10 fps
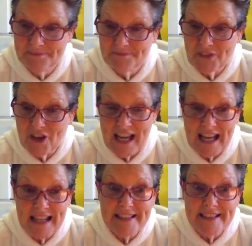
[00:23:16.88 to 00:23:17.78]
Okay,
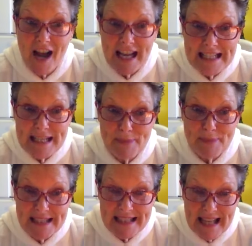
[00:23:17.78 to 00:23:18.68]

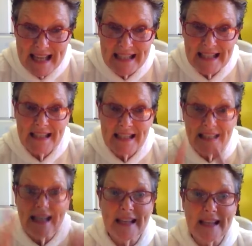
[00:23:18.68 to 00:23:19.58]
90%,
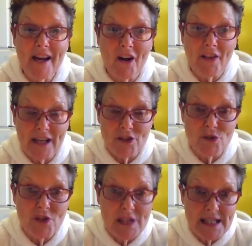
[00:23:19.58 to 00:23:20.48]
and they are the actual
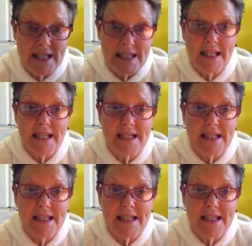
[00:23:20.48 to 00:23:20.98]
statistics.